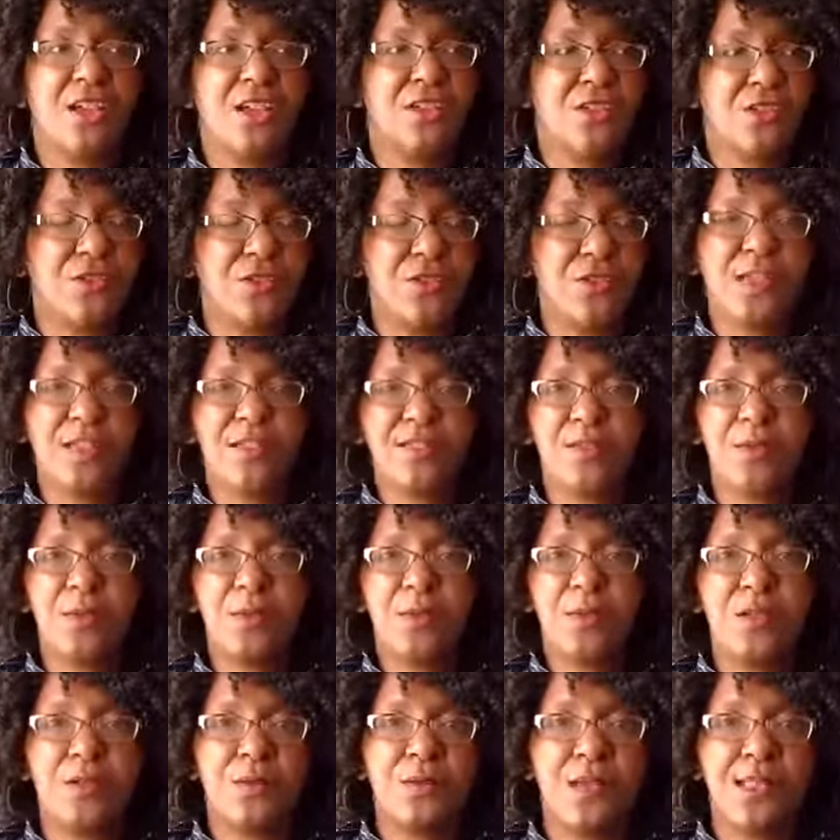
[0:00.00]
You need to
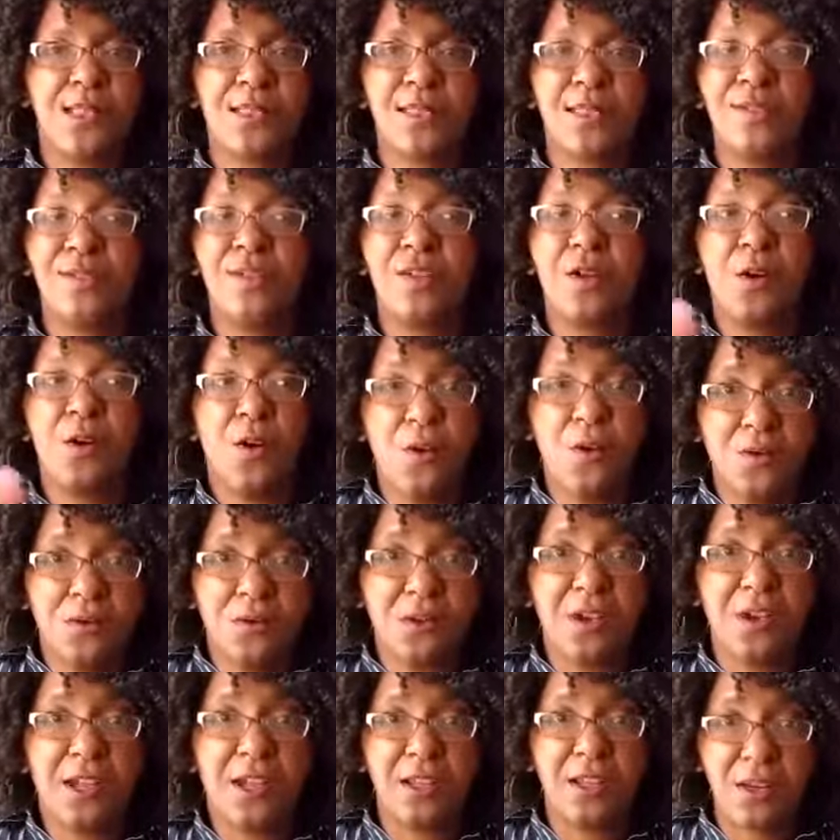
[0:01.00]
be doing this
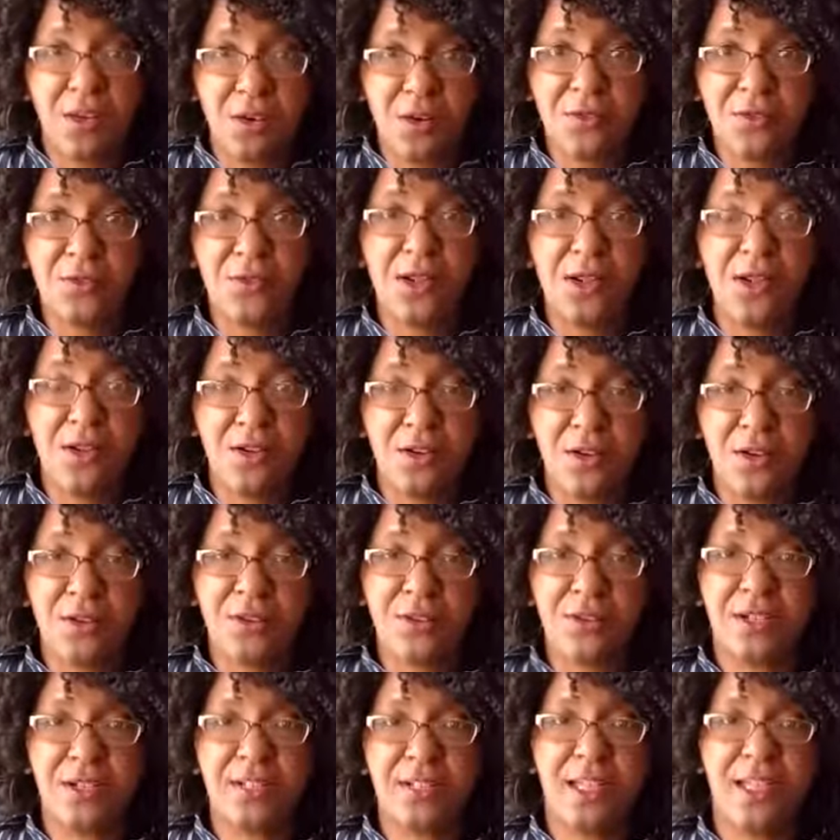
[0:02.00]
over and over and
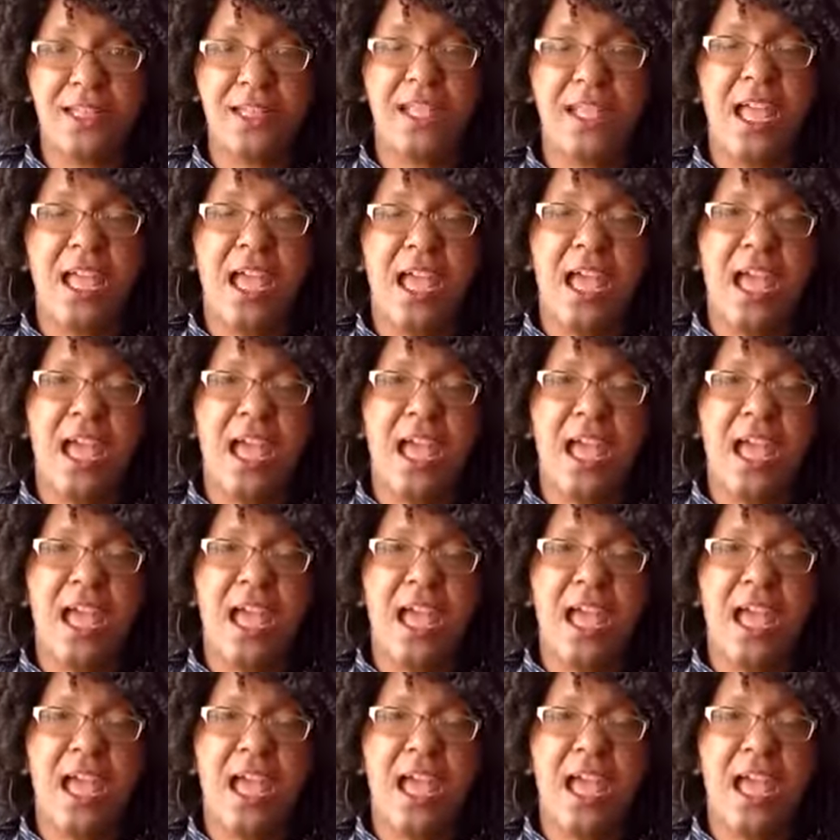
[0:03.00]
over again.